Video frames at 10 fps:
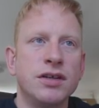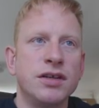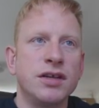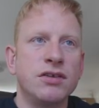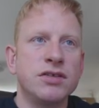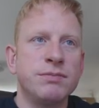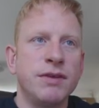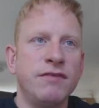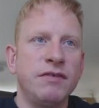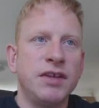I think it cost me
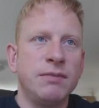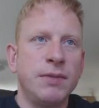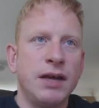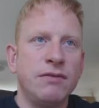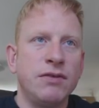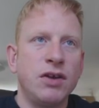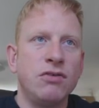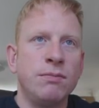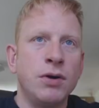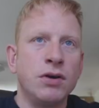£15 the
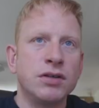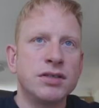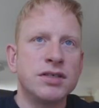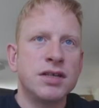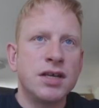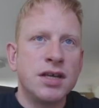whole box.